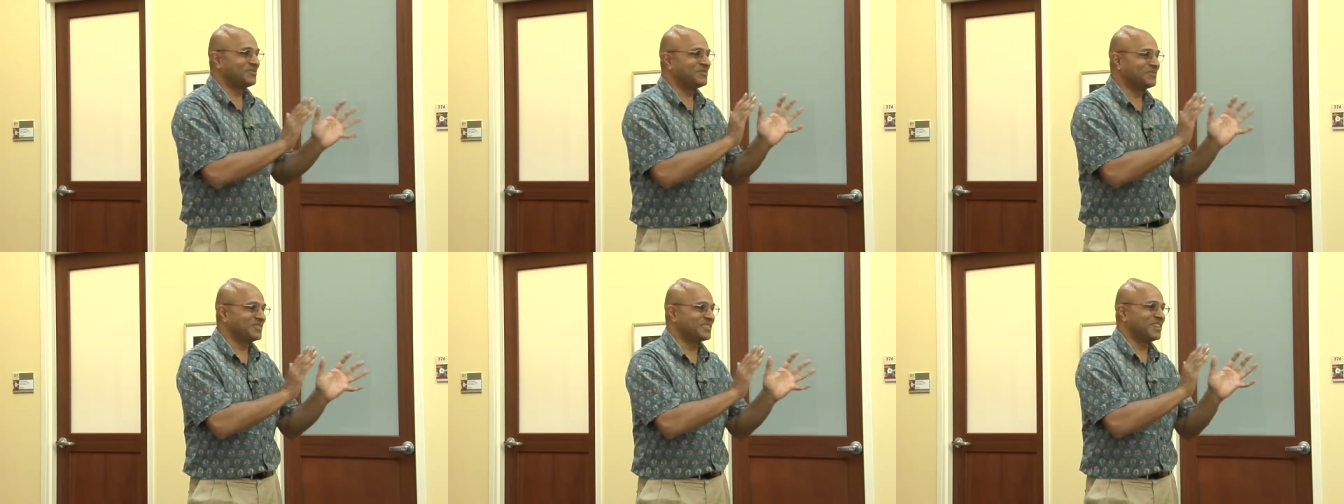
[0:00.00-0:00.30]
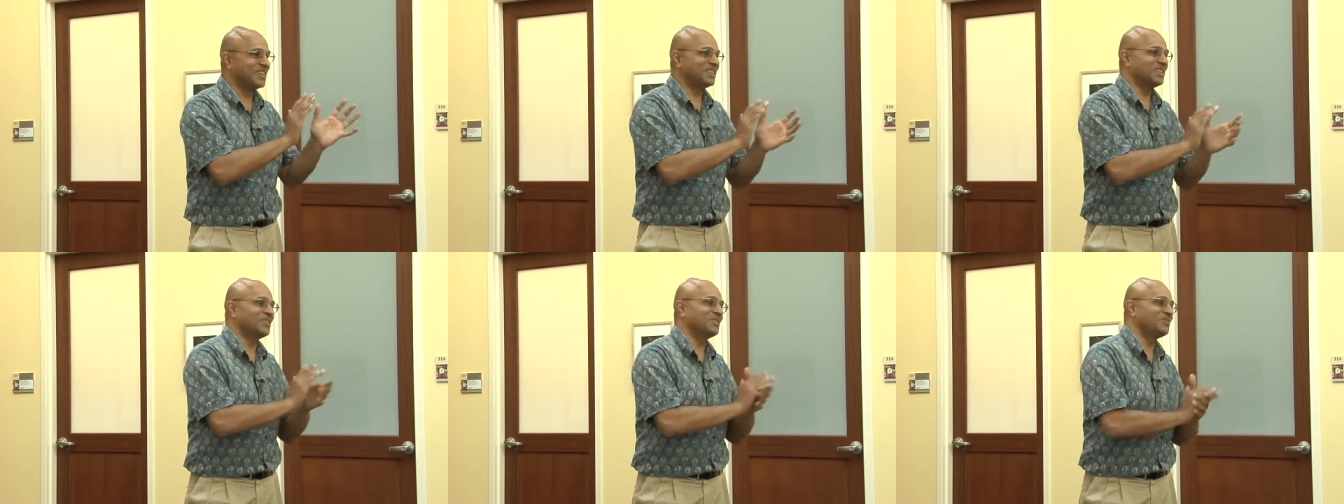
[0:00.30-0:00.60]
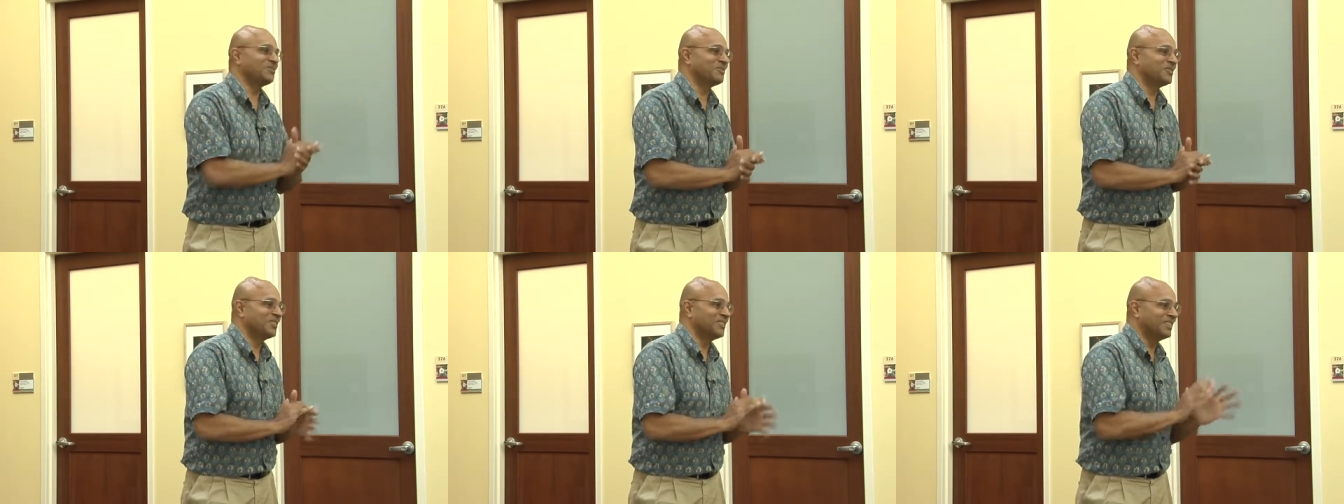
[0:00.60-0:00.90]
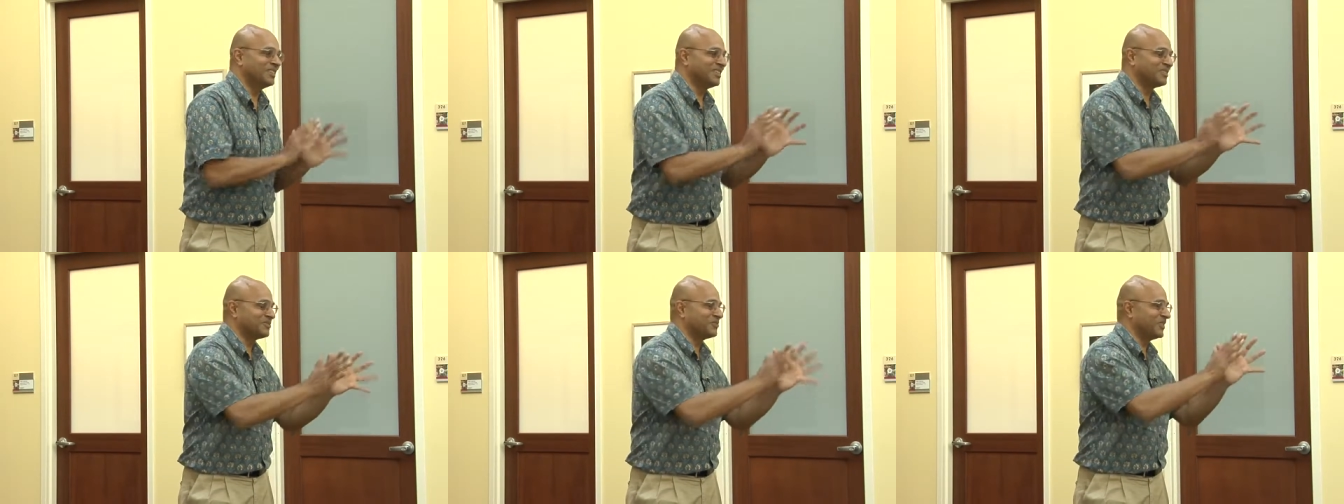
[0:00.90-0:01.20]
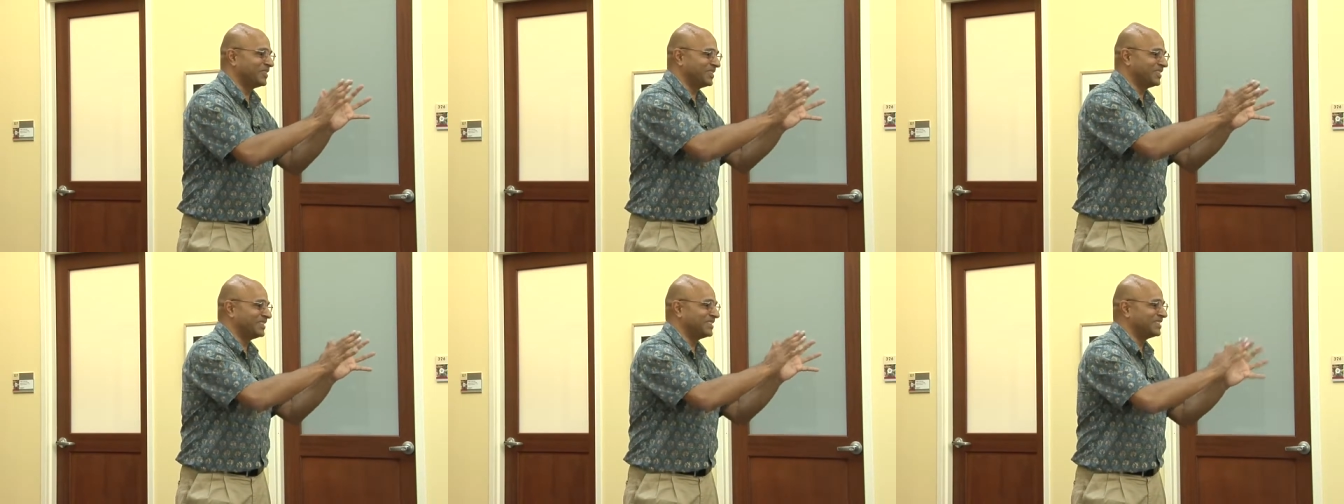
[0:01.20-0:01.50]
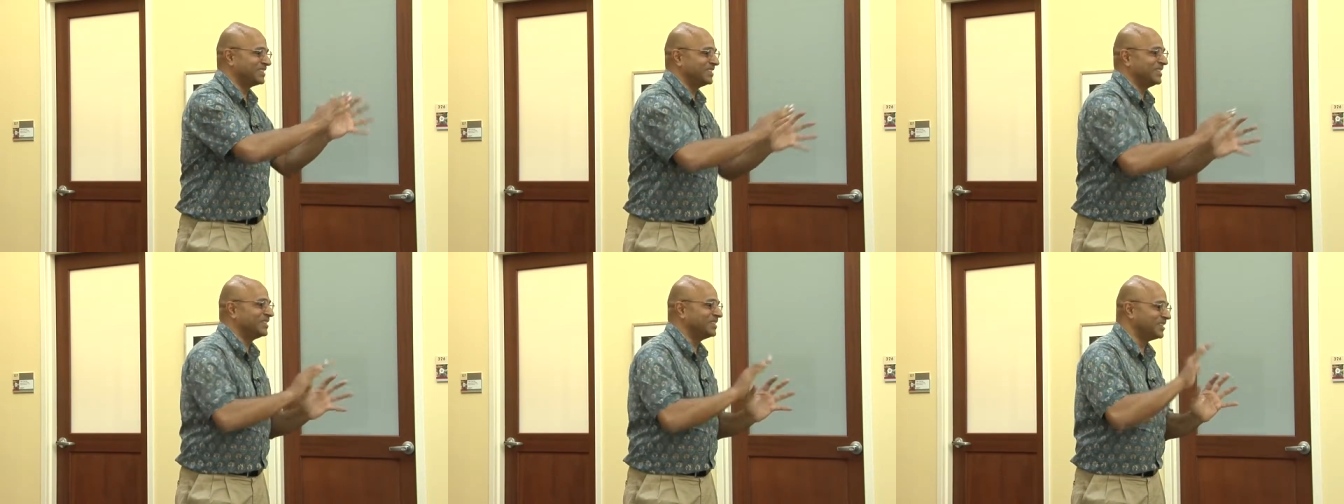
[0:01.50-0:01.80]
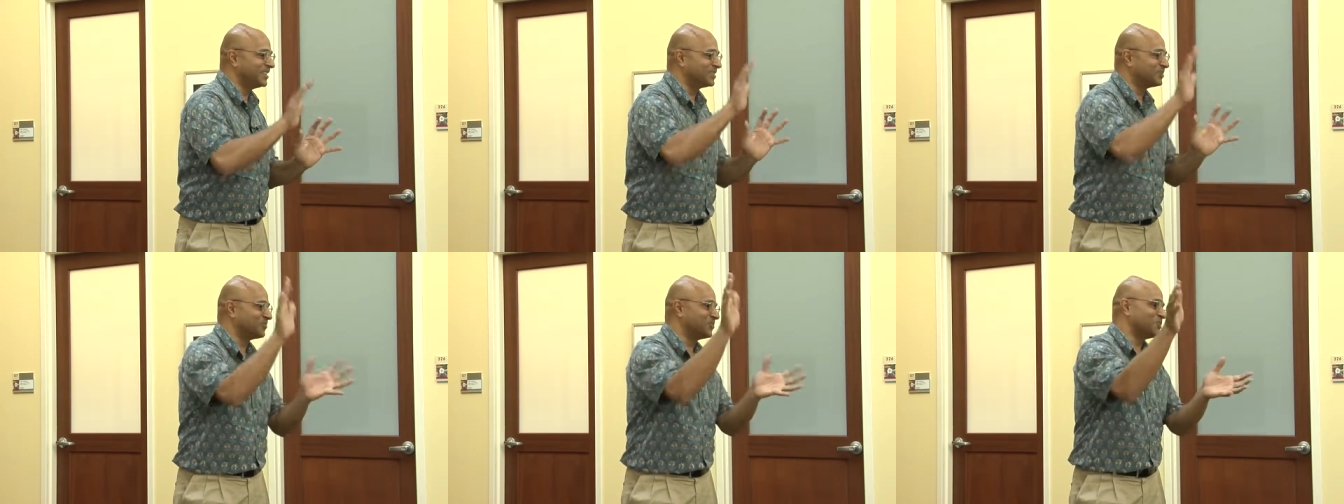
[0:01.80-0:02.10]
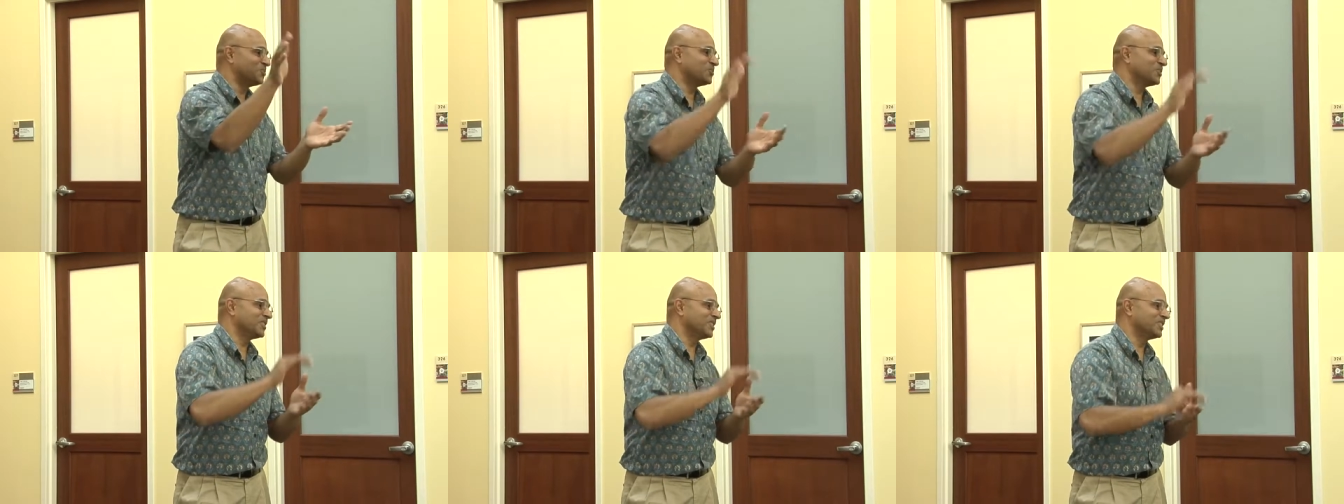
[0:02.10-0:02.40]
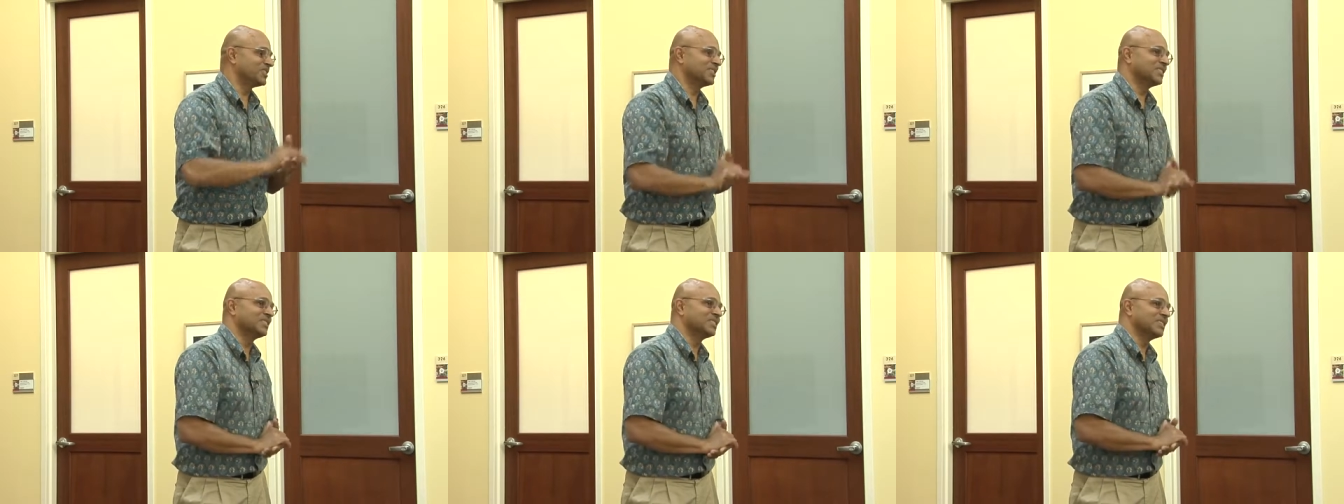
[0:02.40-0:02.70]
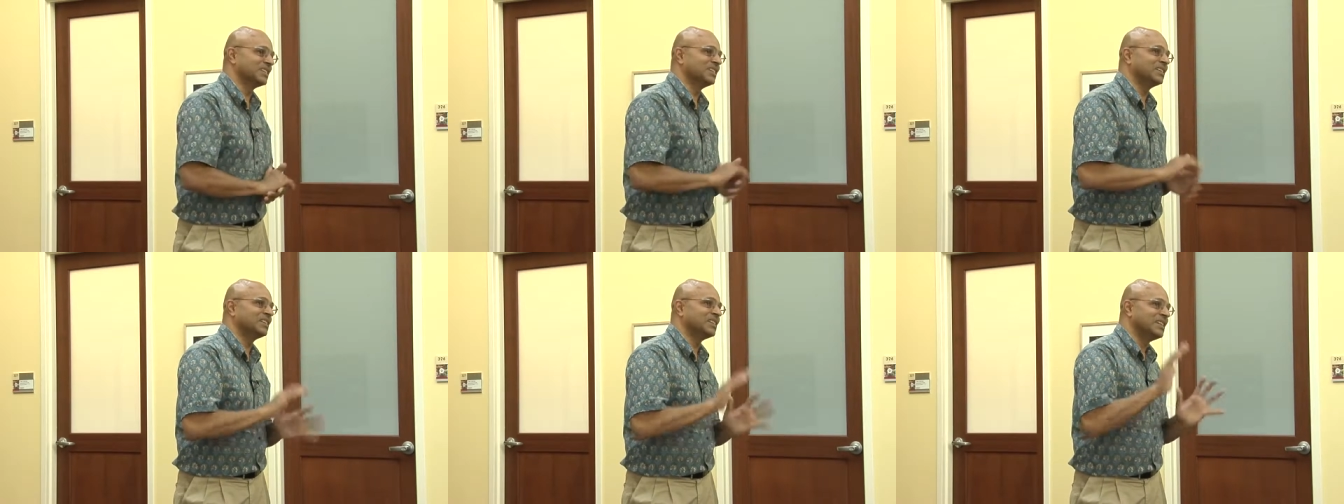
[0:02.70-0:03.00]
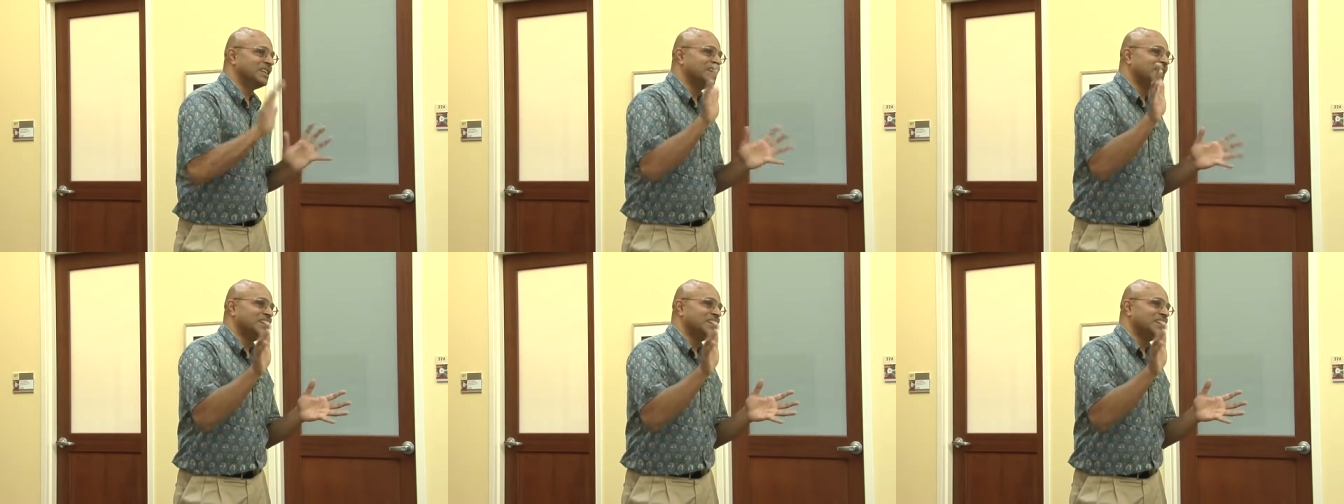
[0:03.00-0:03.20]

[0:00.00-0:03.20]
setting as far as India's future is concerned